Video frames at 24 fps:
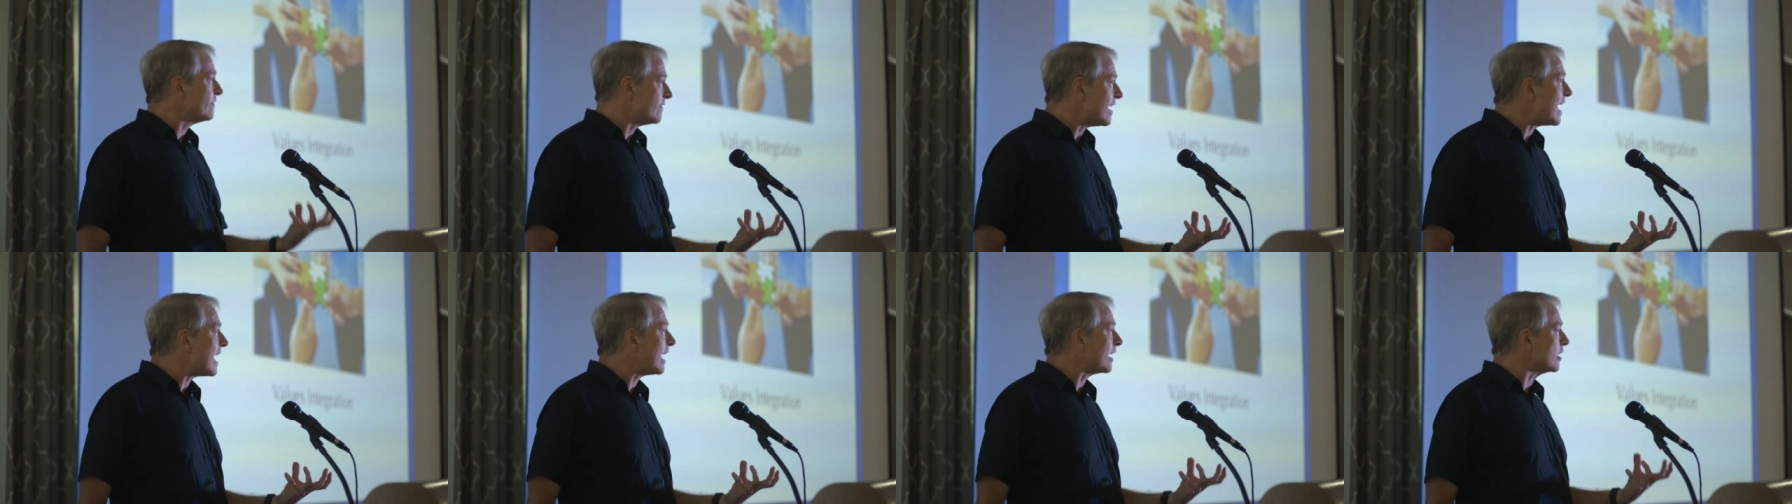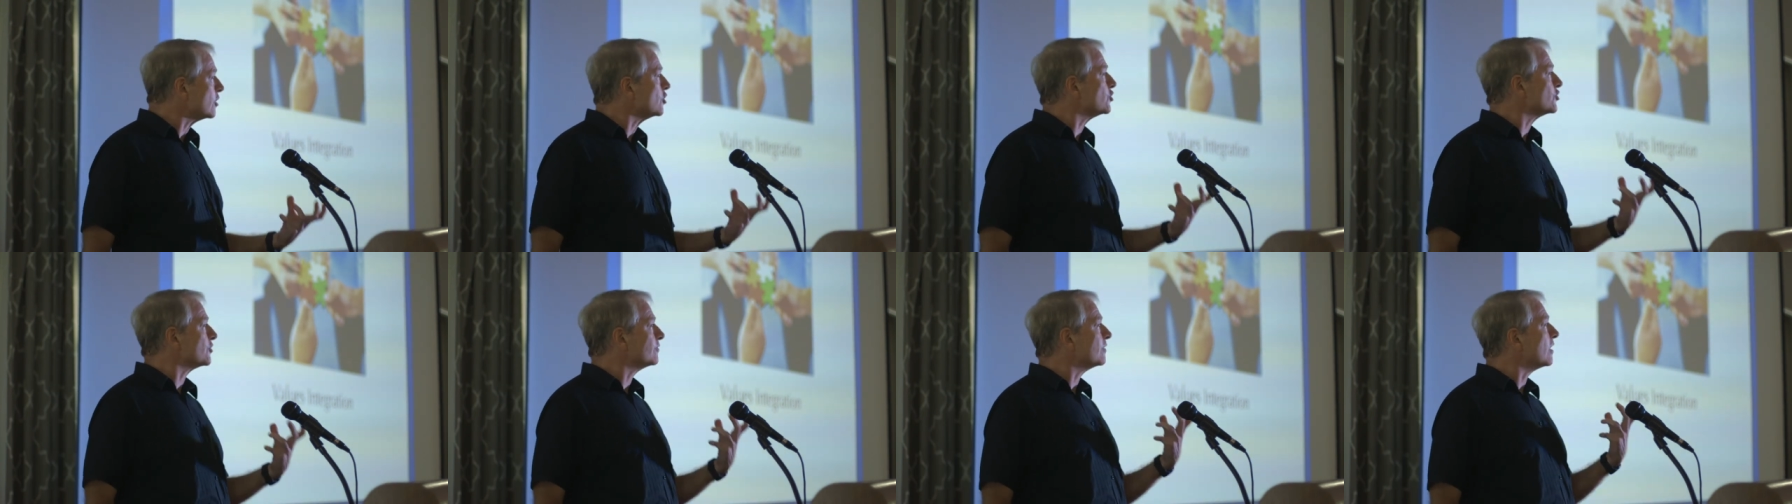
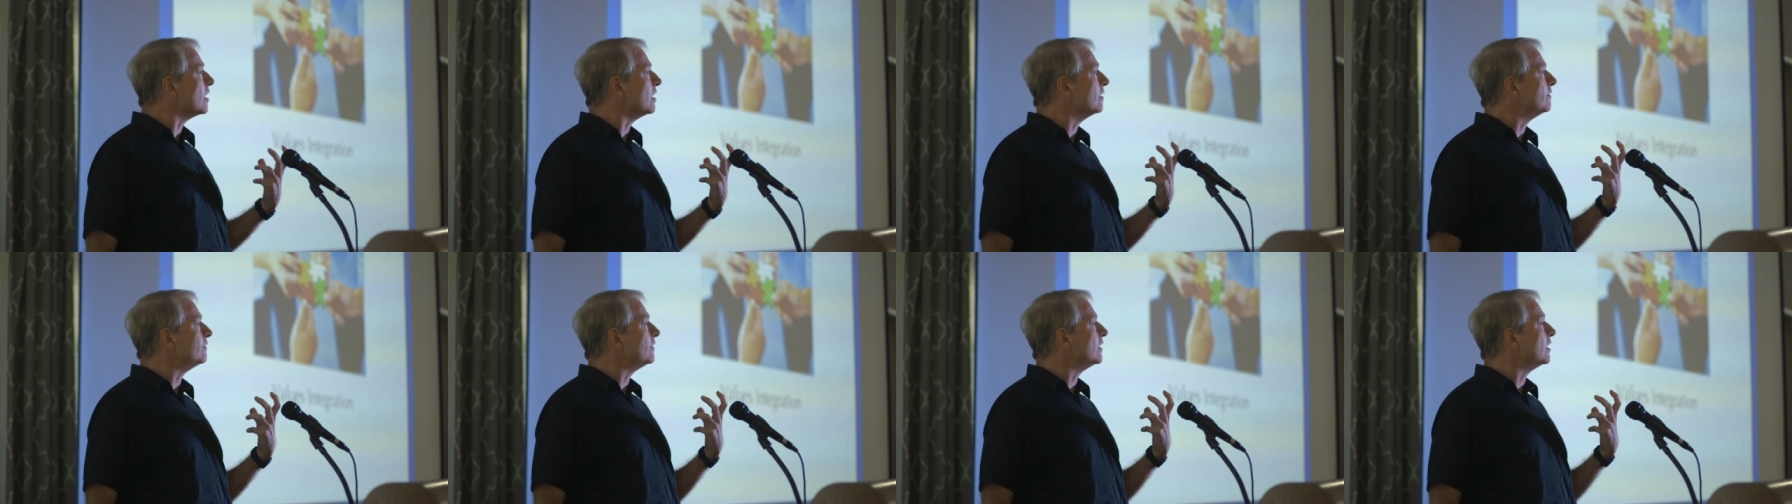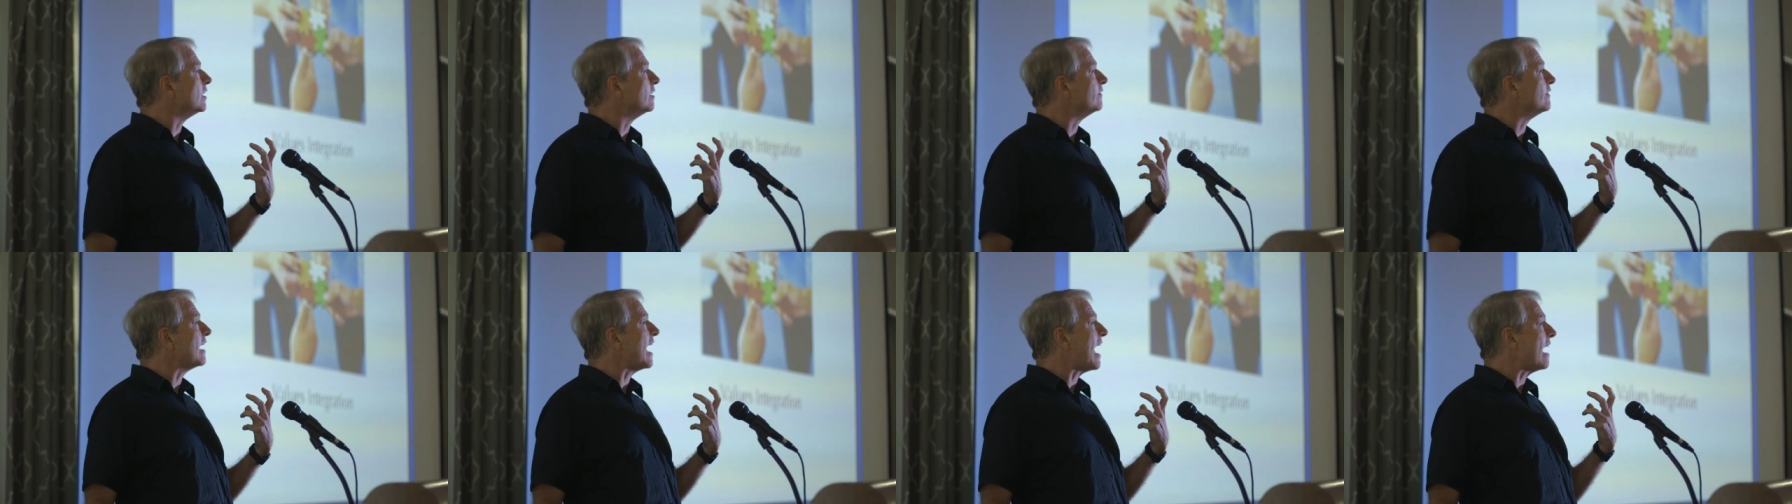values of, of,
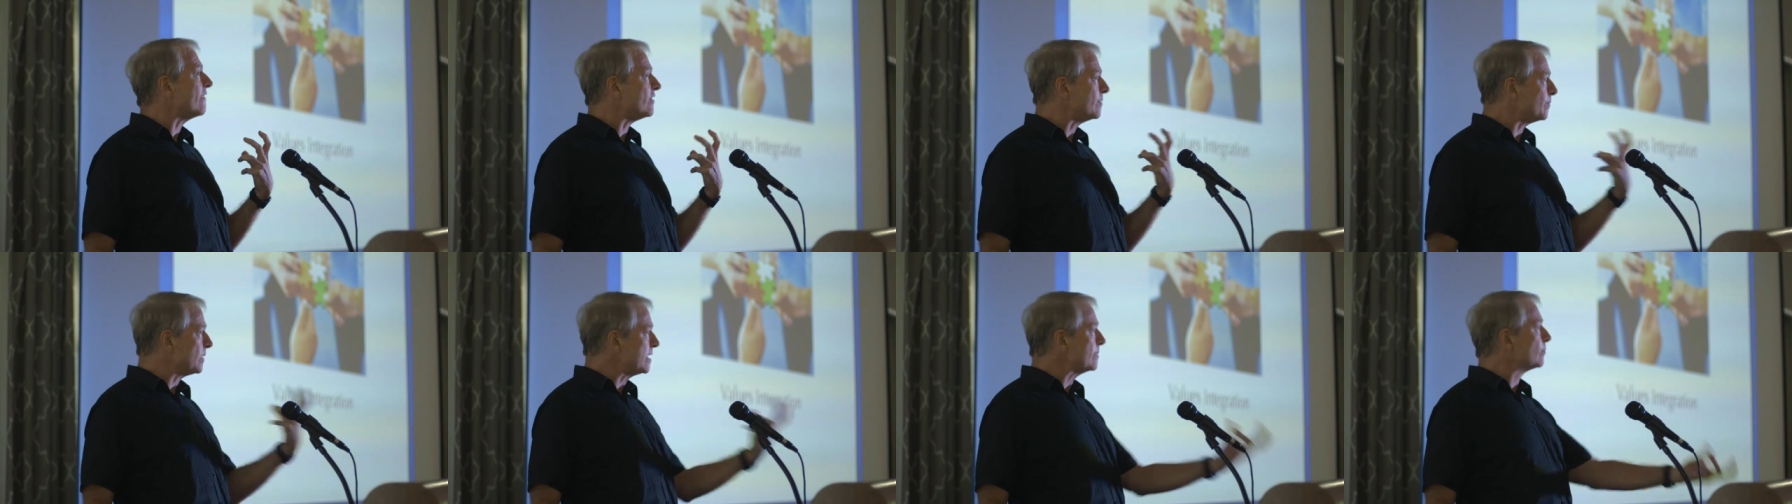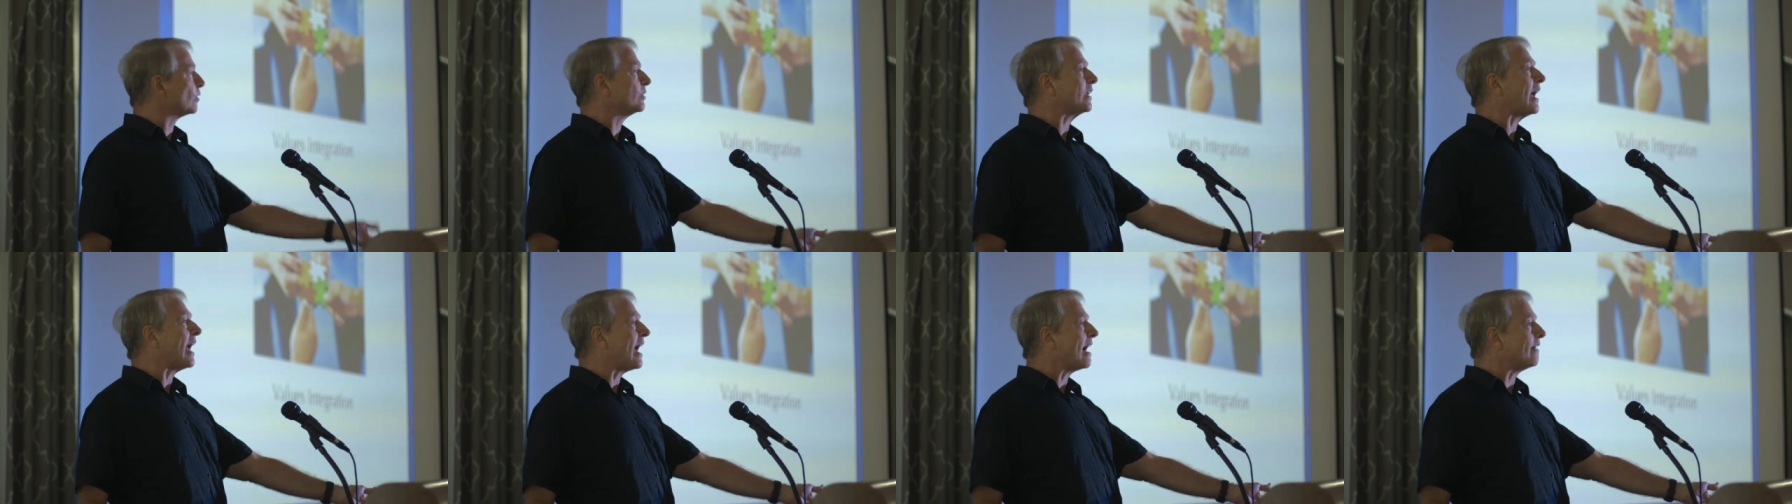of, having
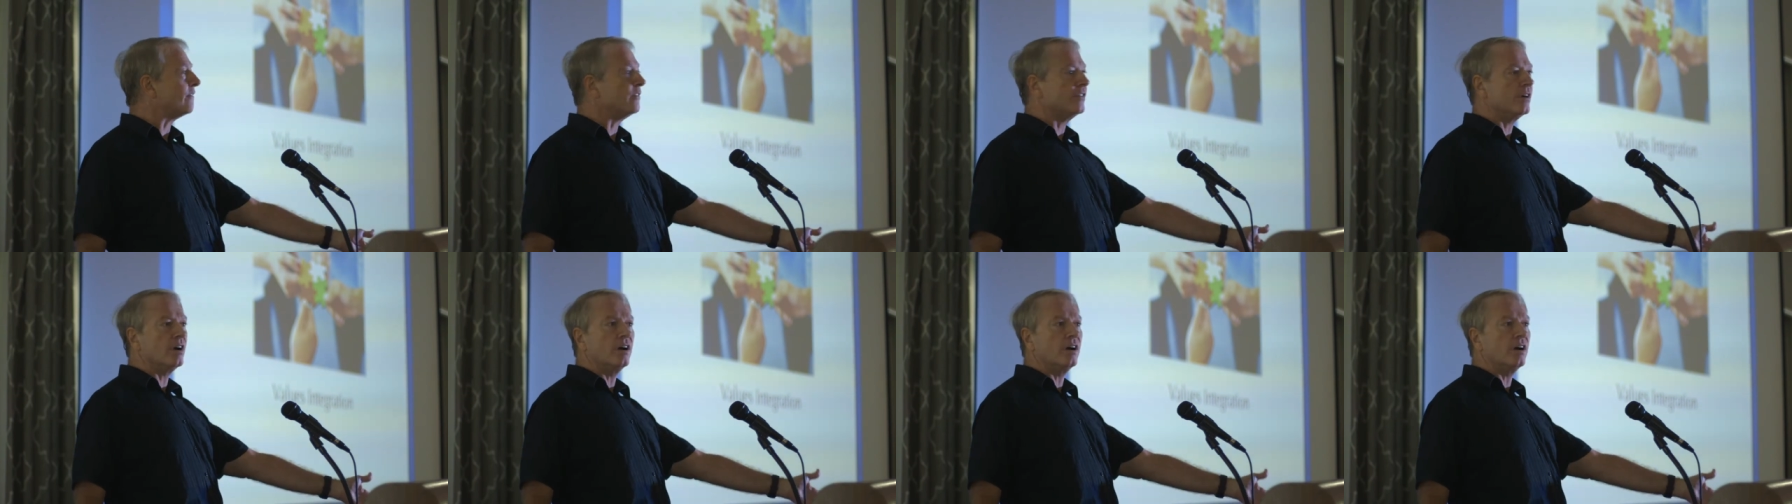people to have